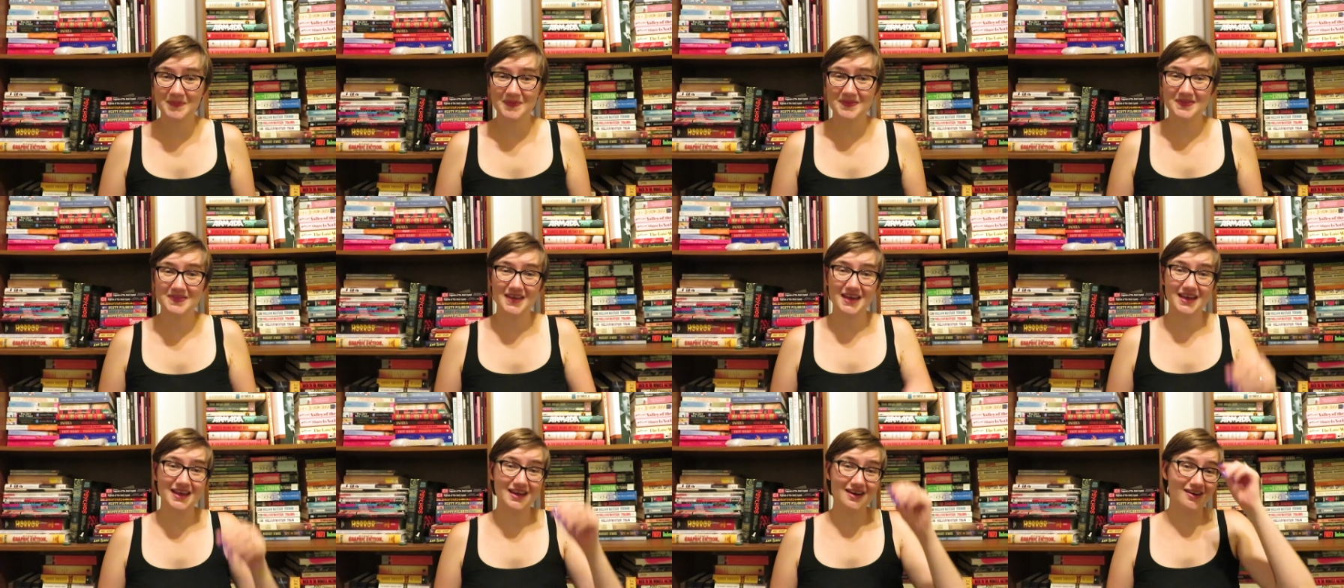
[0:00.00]

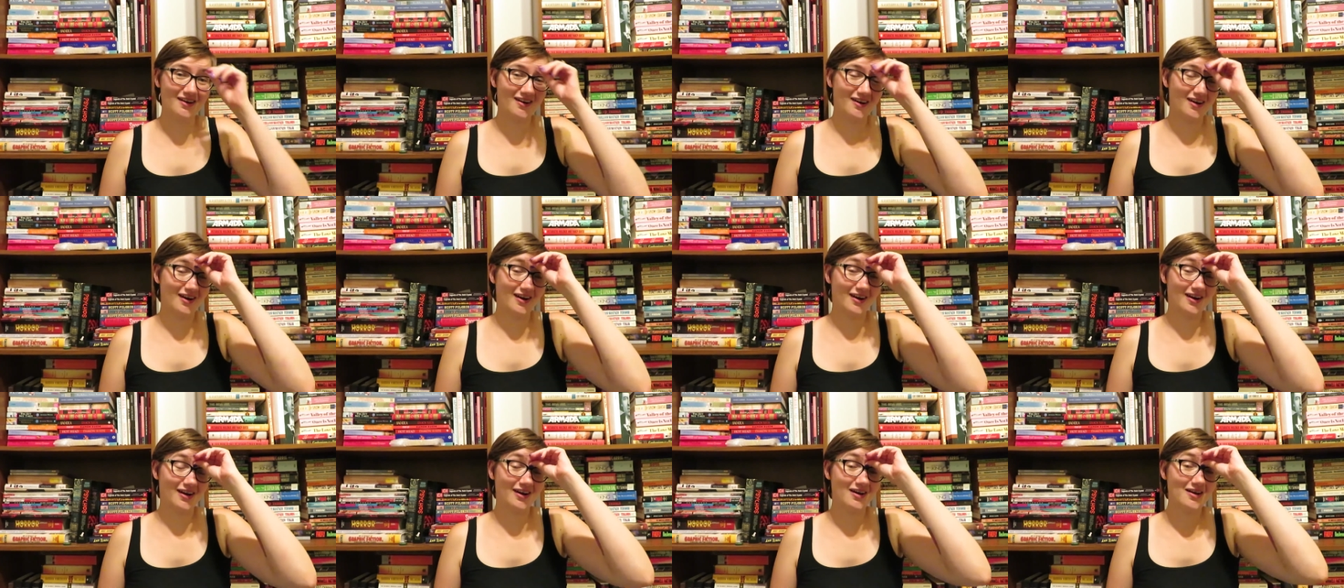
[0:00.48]
They
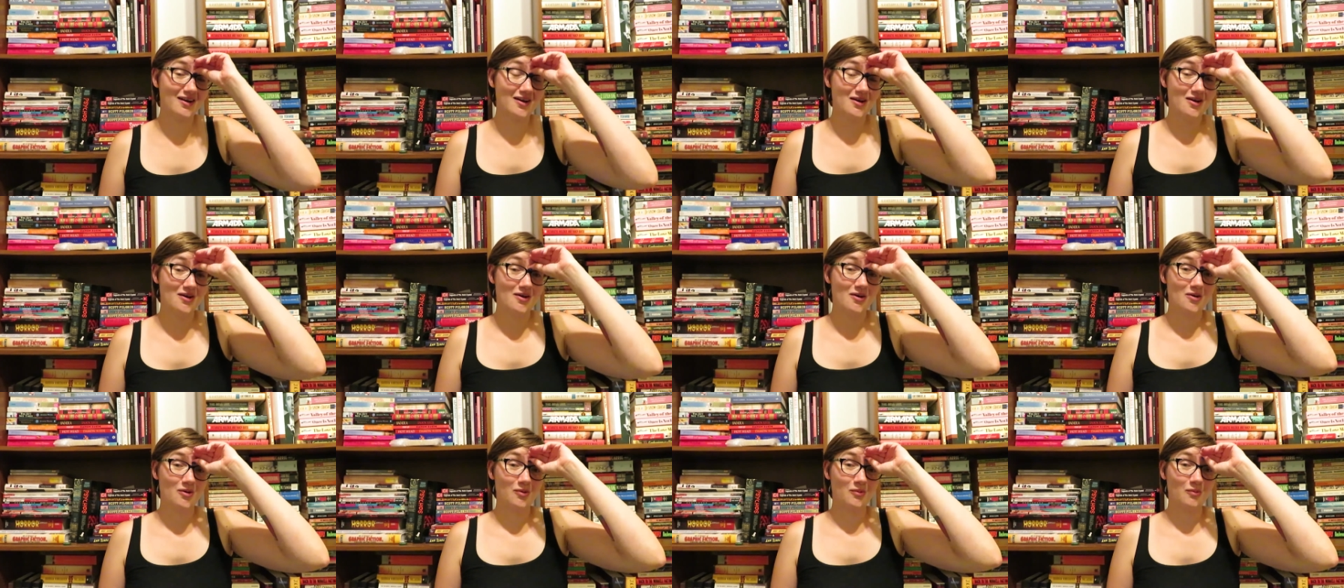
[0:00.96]
are
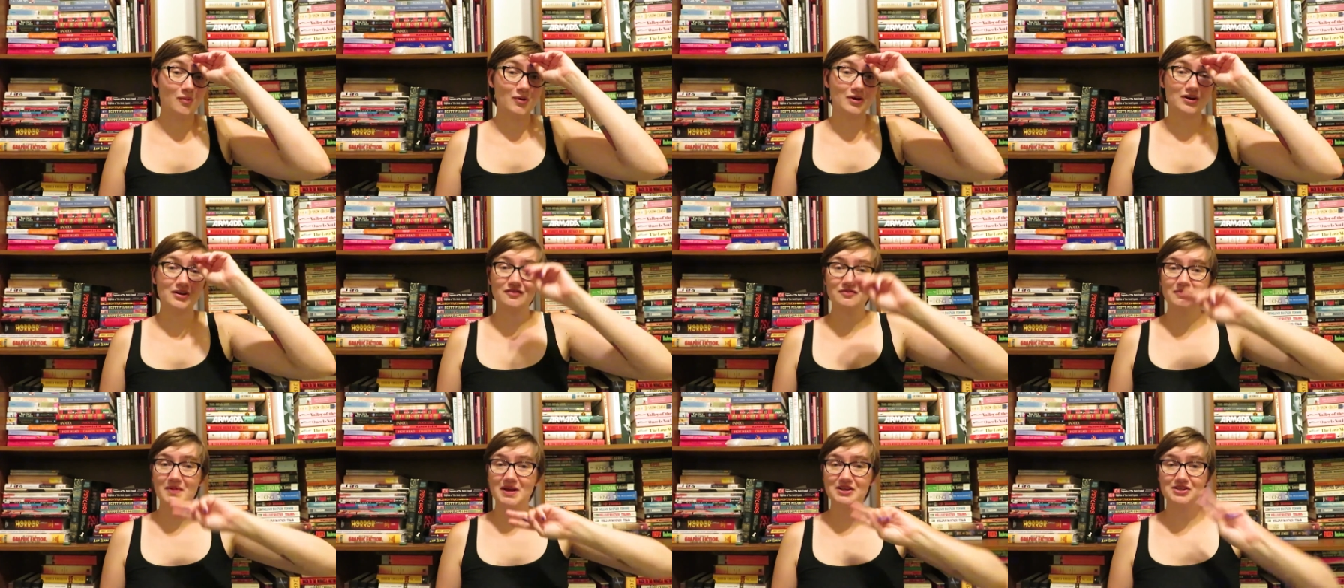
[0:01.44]
one
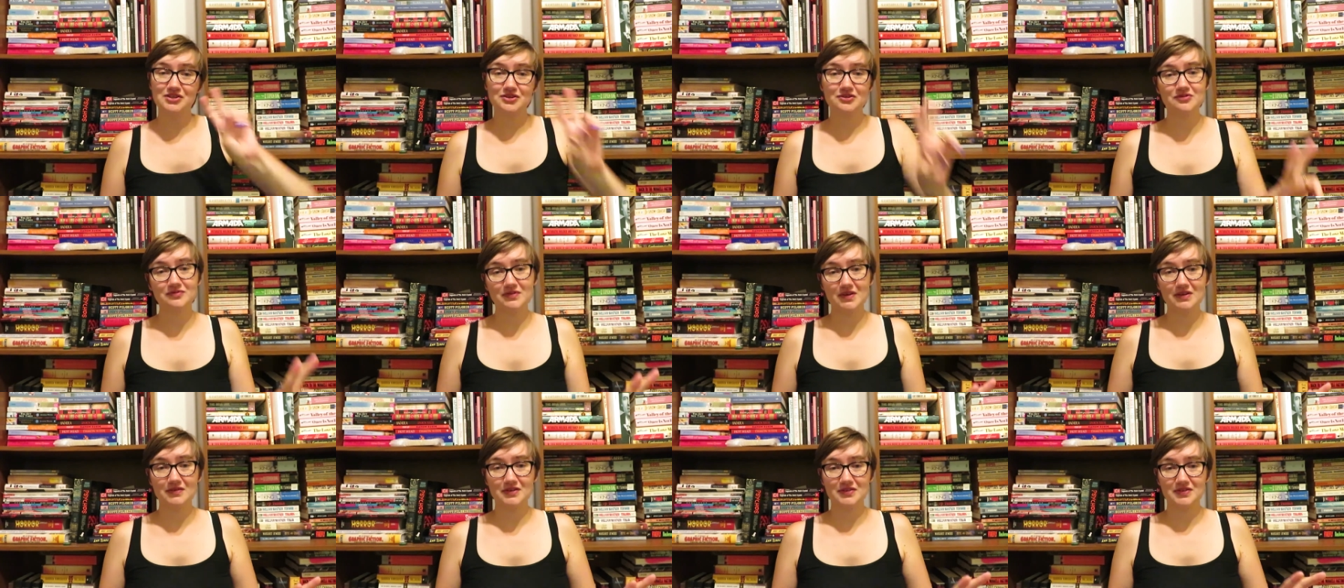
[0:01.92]
of my
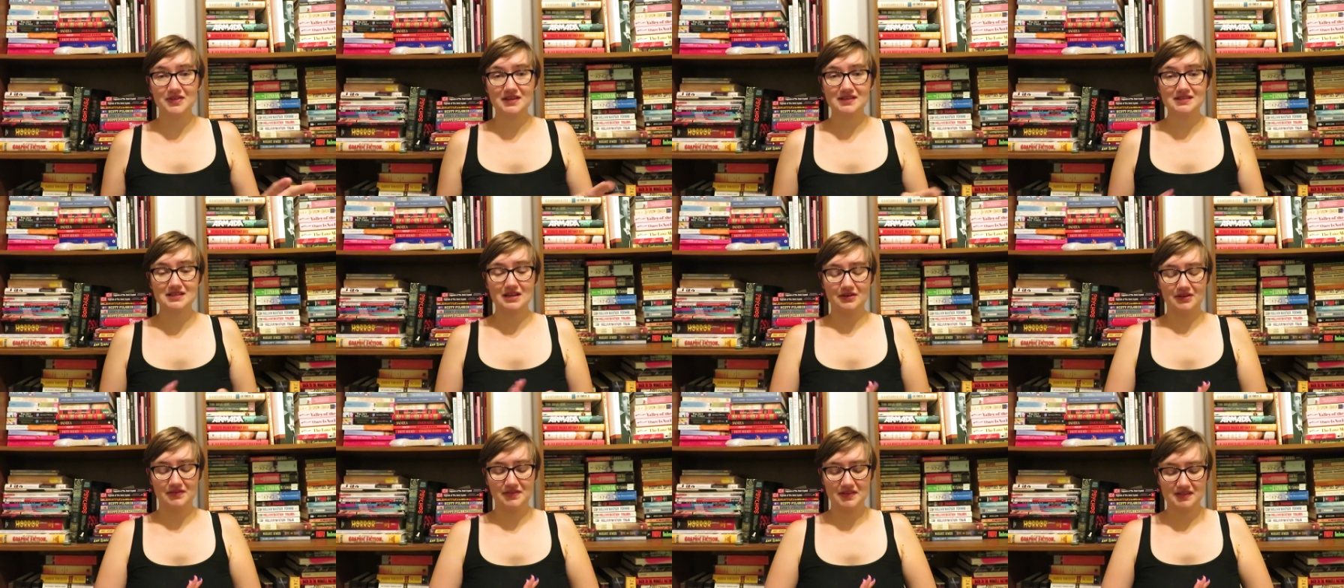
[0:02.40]
2 favorite
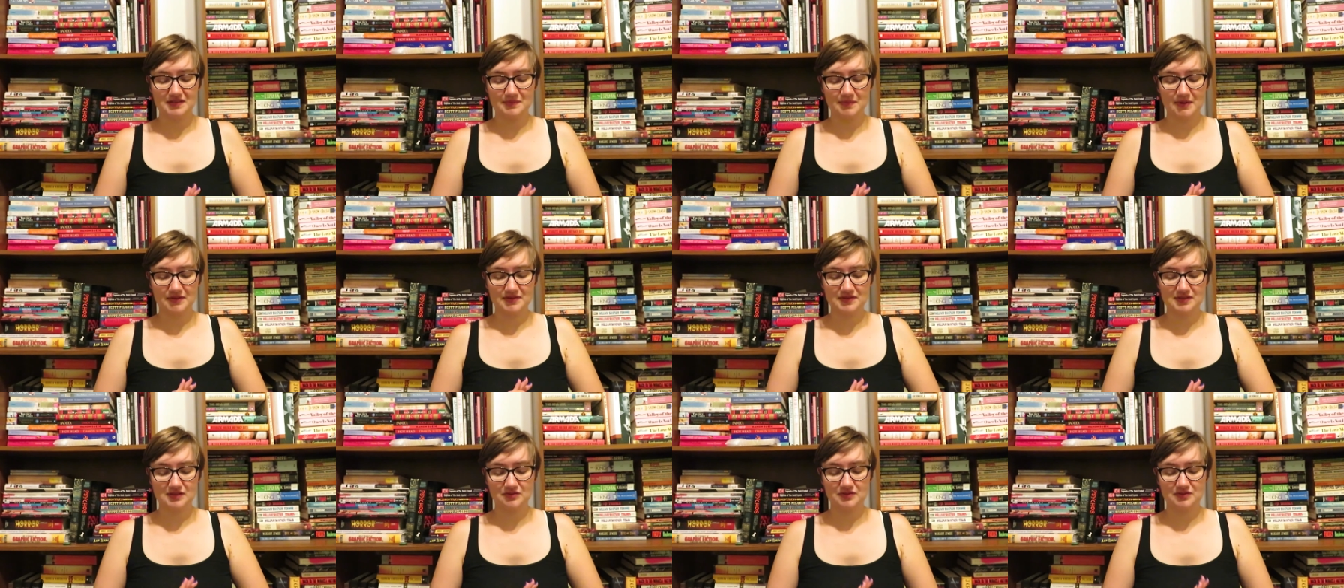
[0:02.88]
things I read this month.